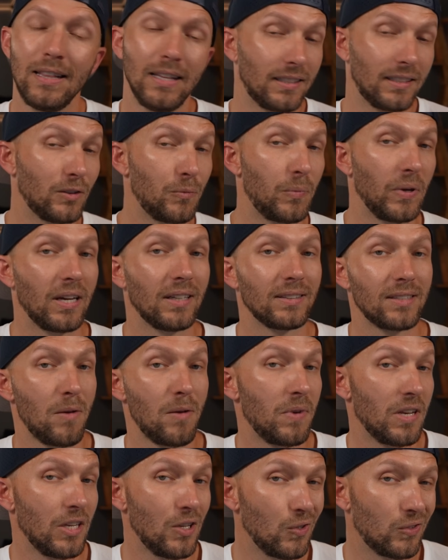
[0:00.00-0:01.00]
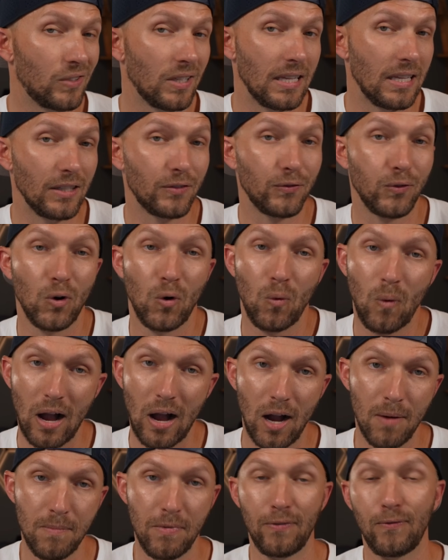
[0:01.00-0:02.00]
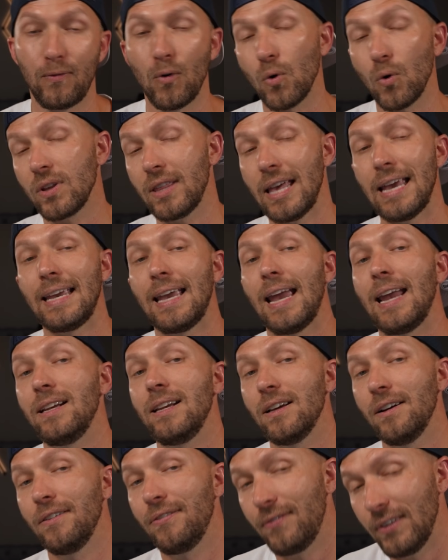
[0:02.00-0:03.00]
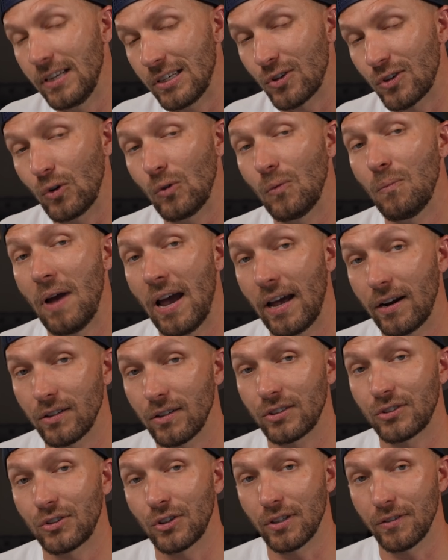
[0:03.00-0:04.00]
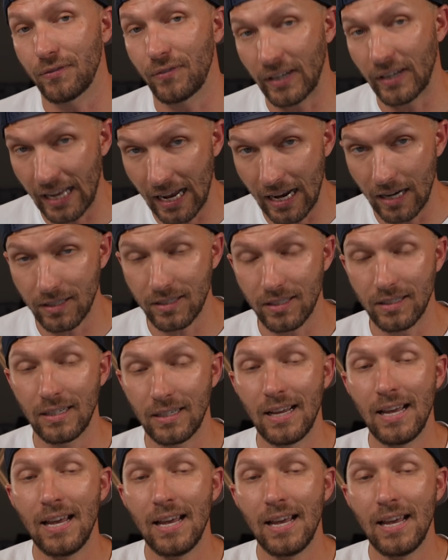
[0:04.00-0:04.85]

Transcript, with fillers: this is because I've been using these for a while before they gained official Matter certification.